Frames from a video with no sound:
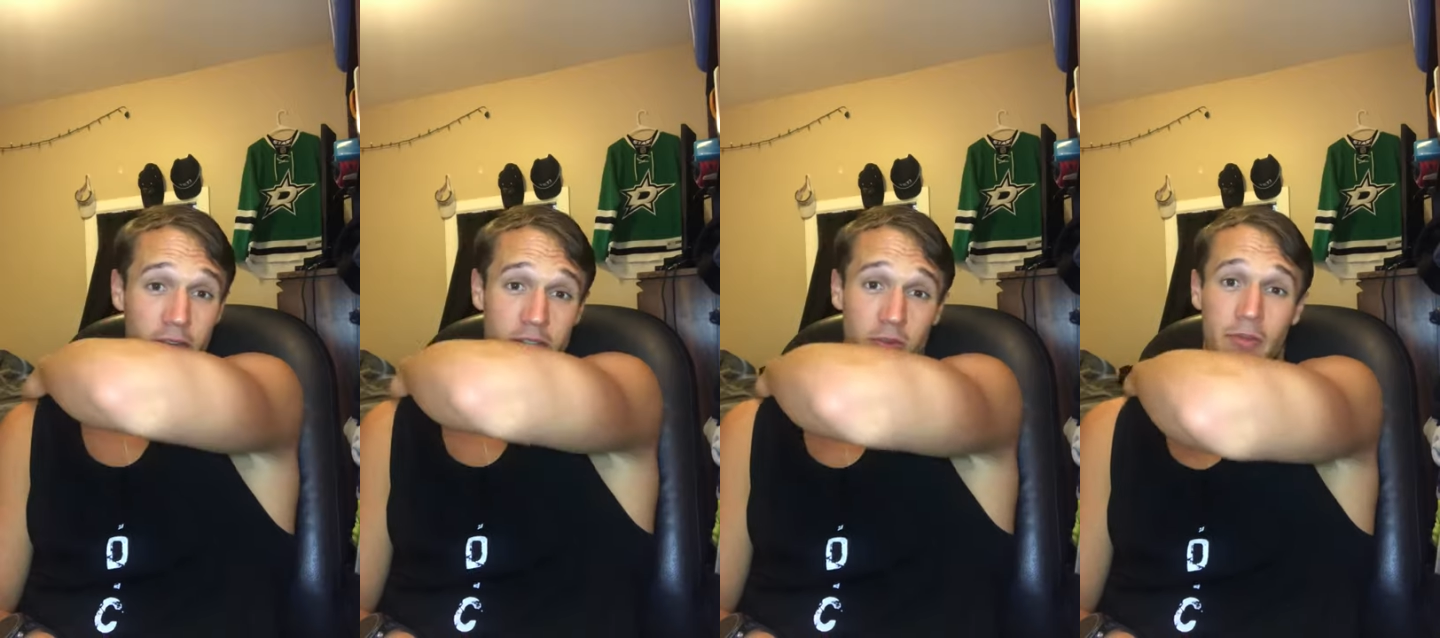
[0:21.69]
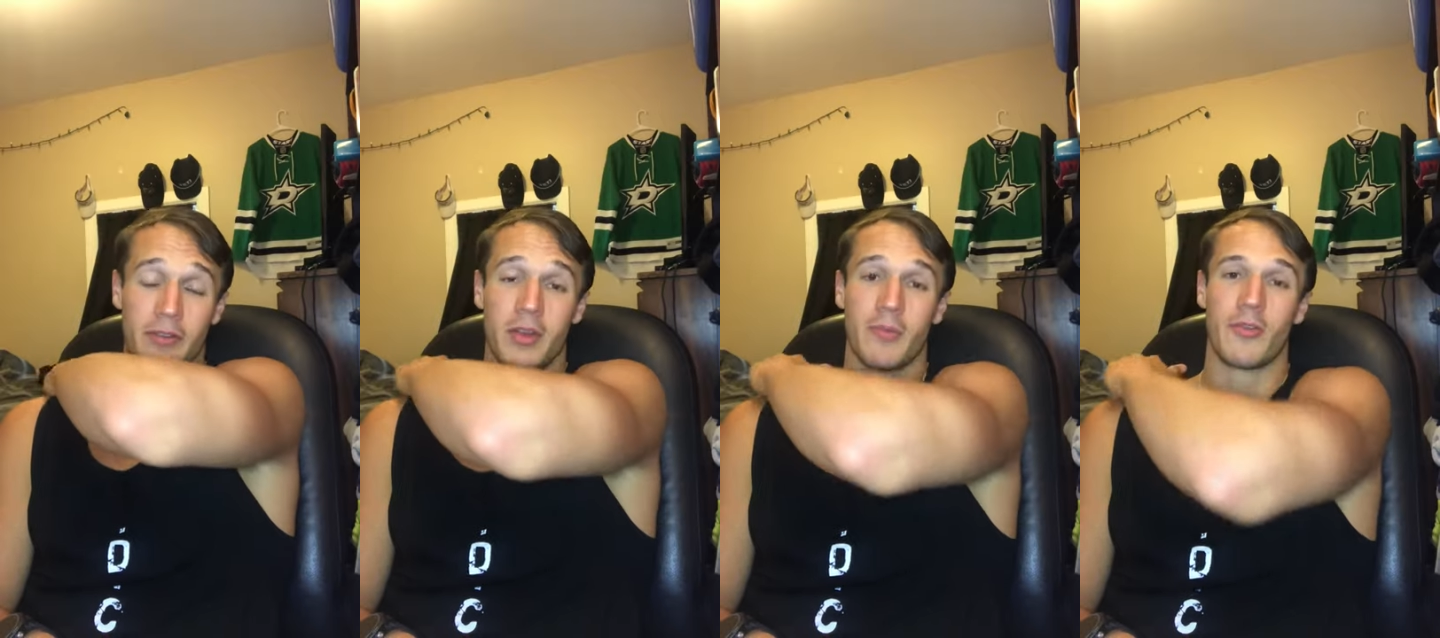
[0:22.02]
So we're
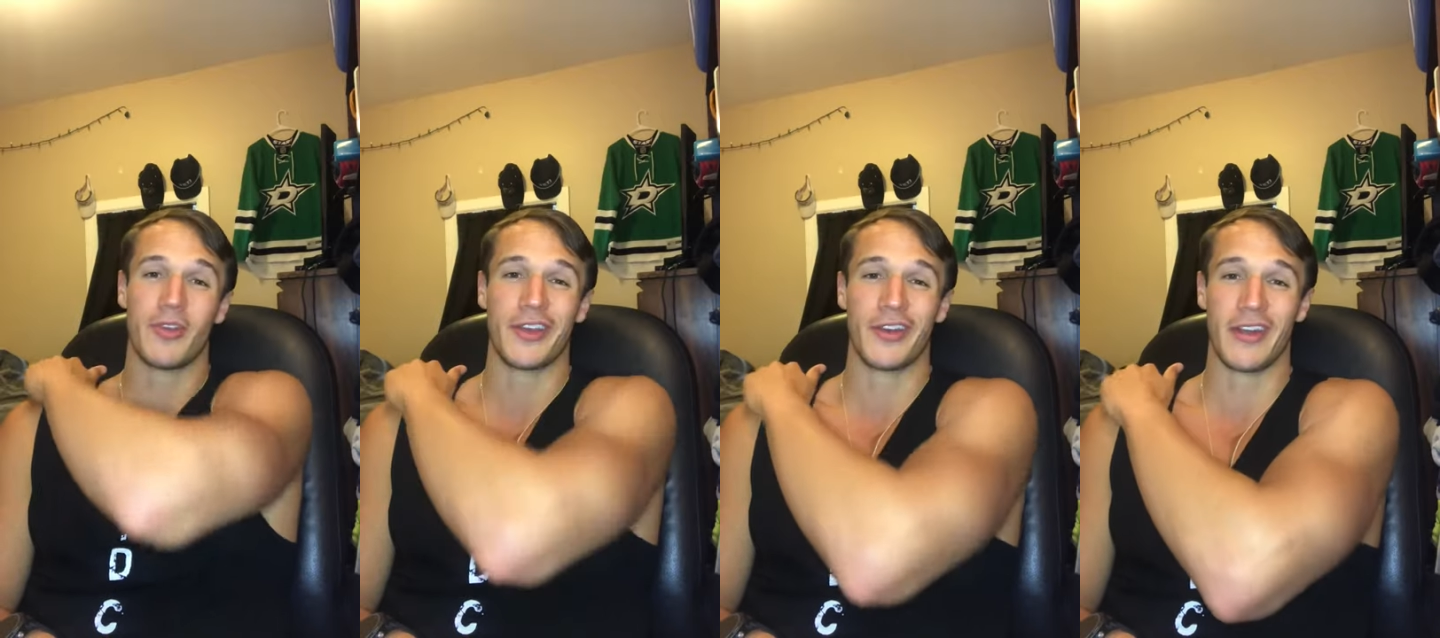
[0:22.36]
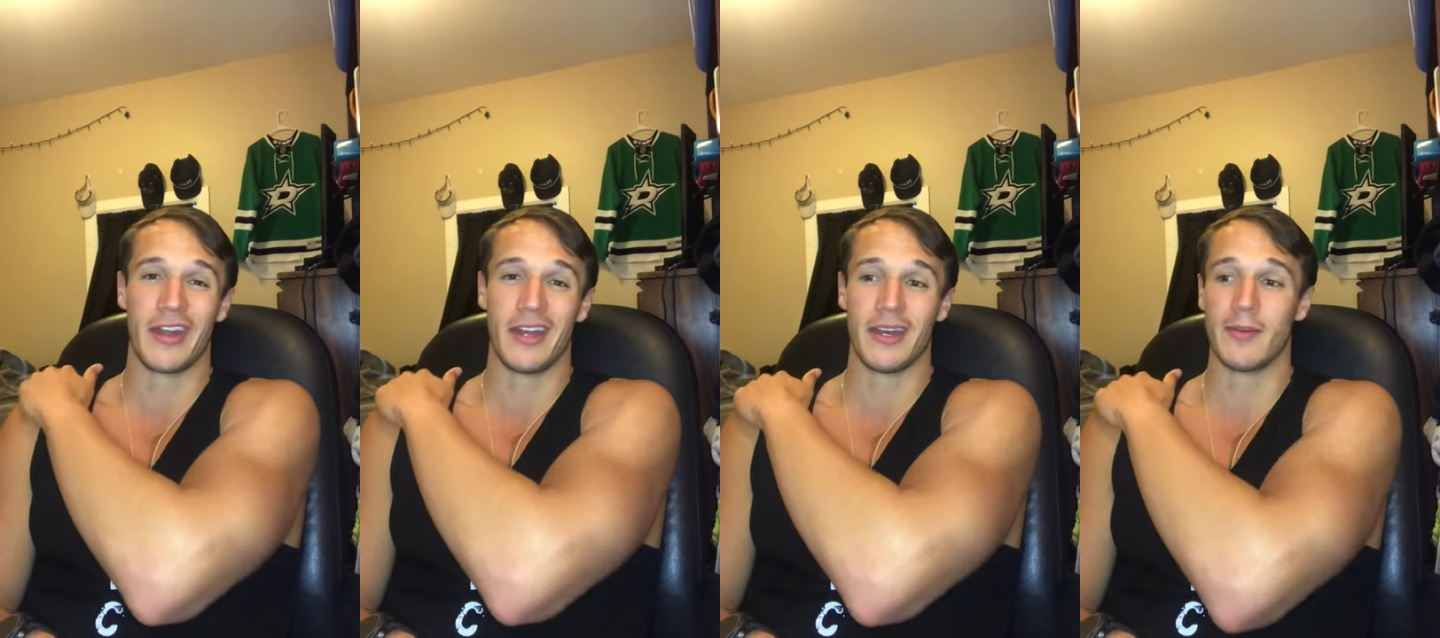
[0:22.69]
feeling pretty good on
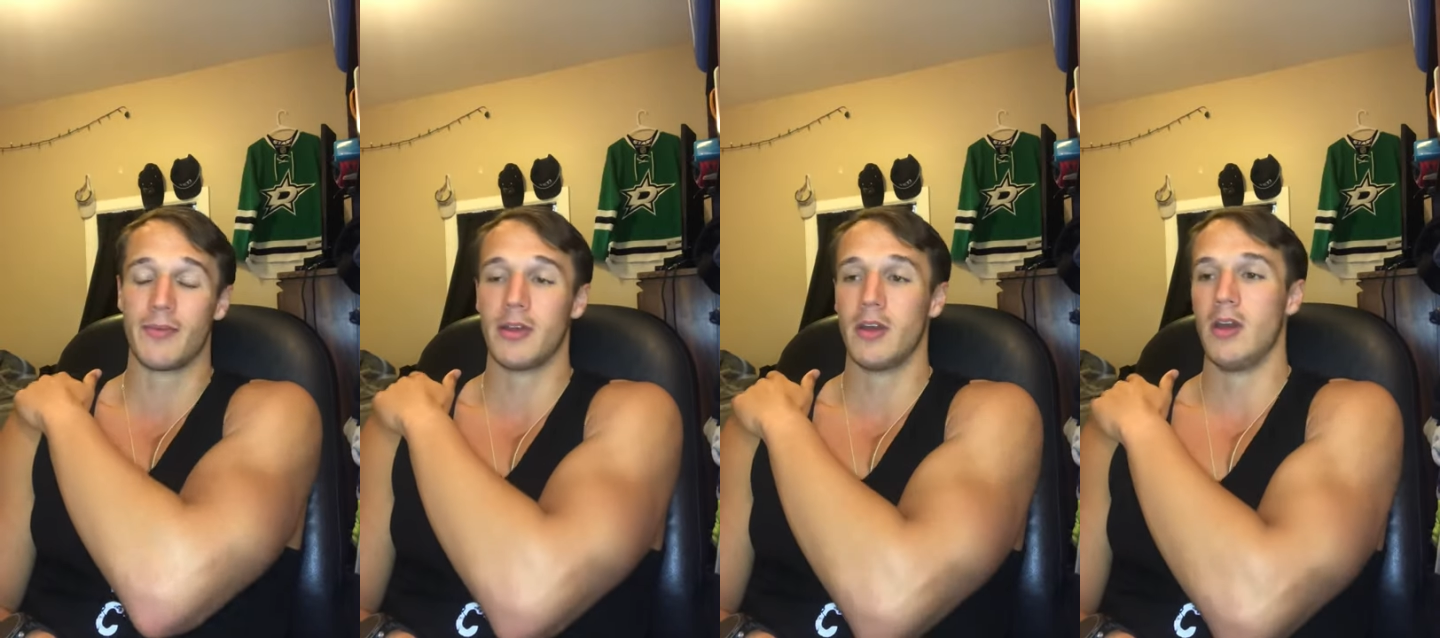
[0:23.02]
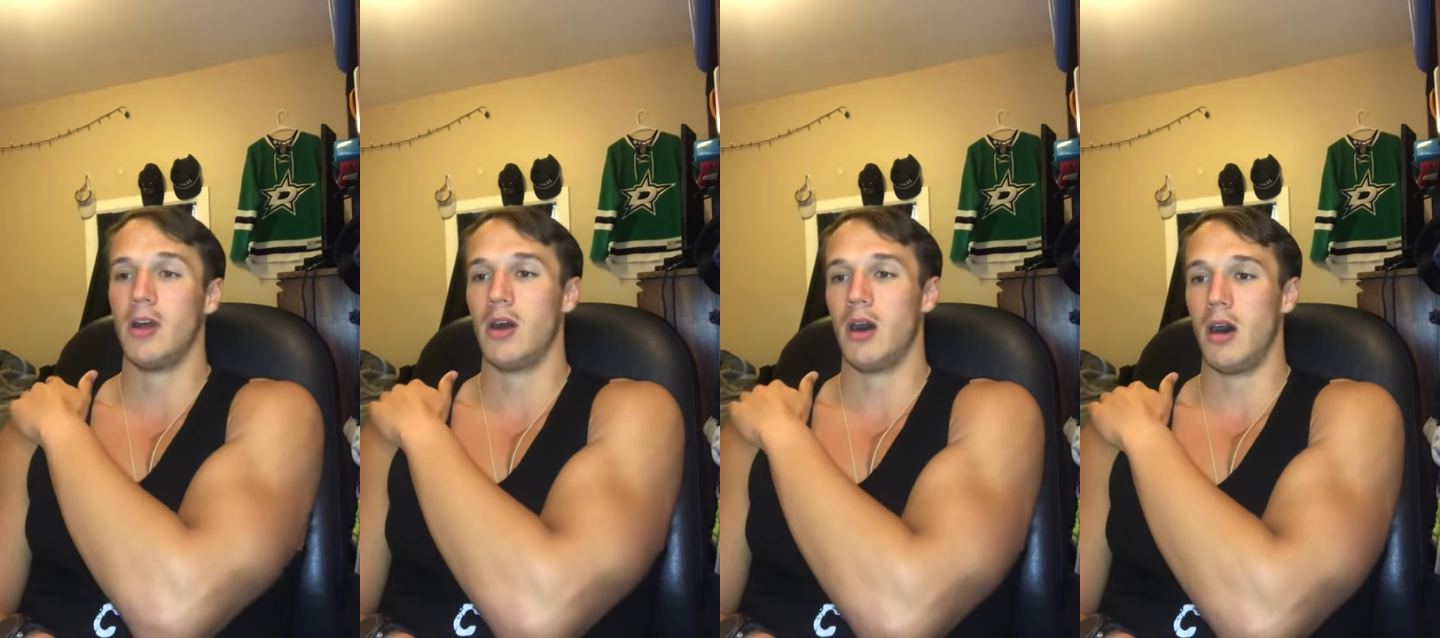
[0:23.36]
that hip,
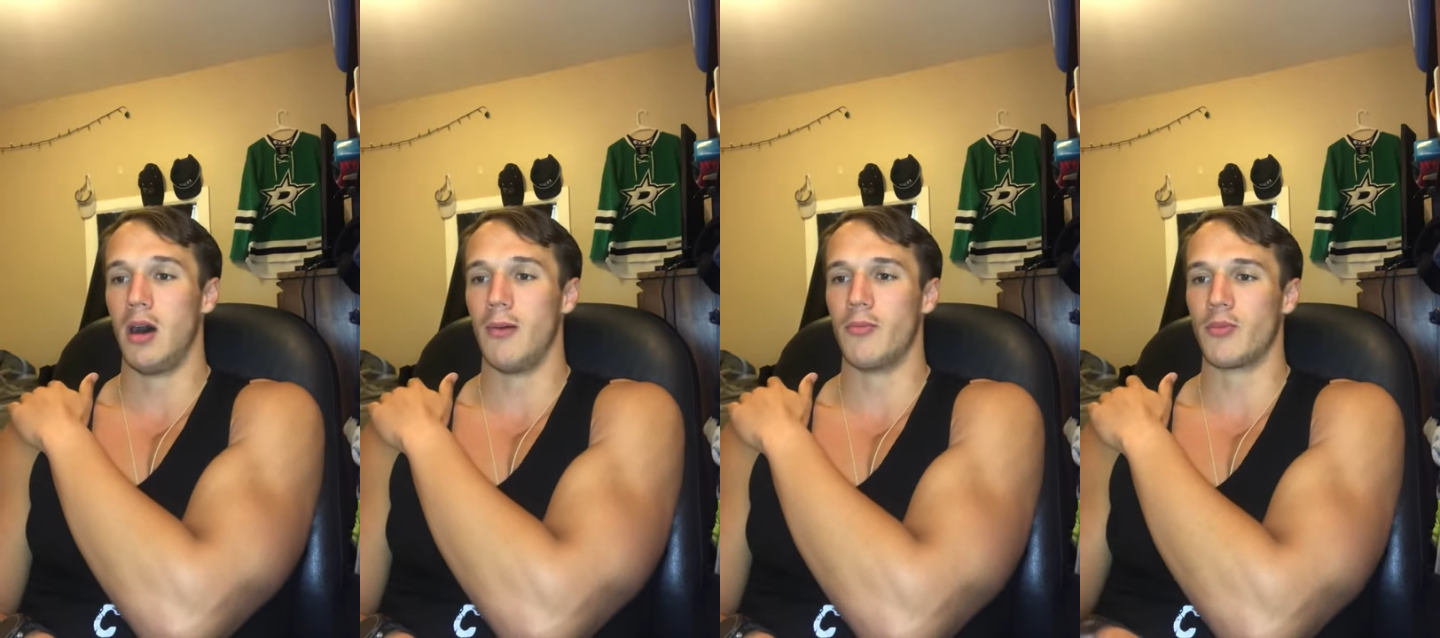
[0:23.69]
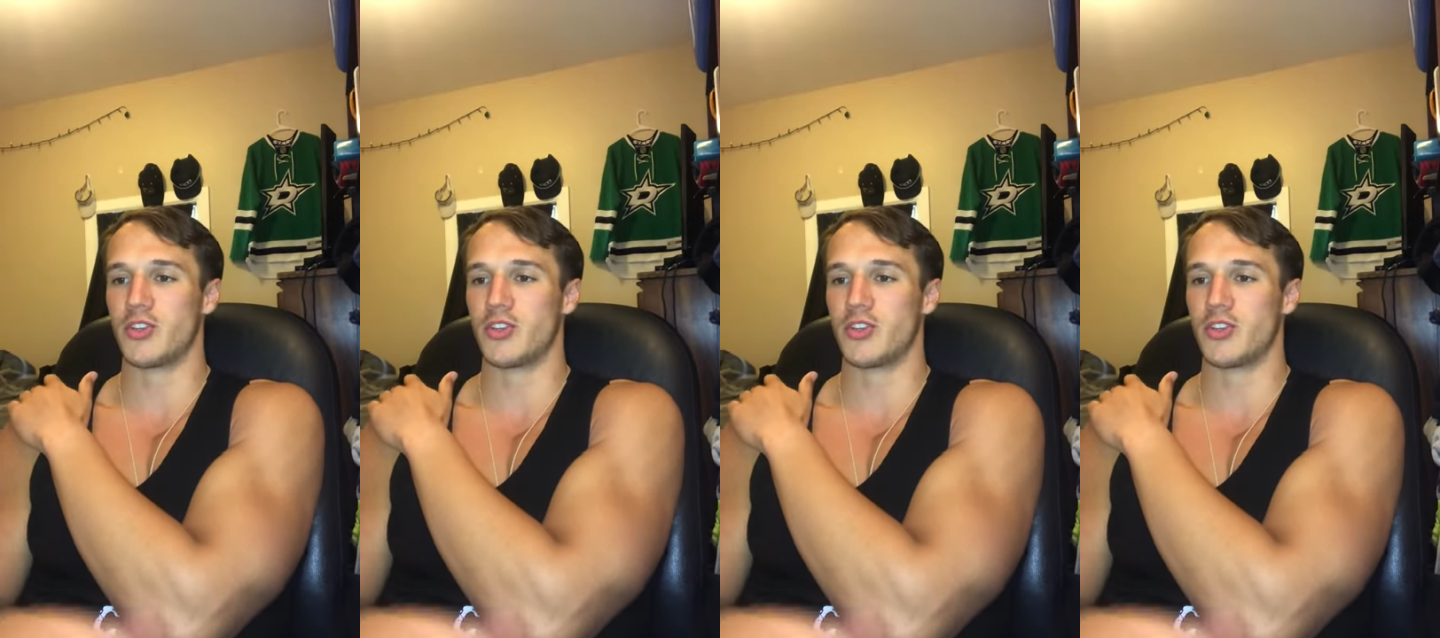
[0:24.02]
um,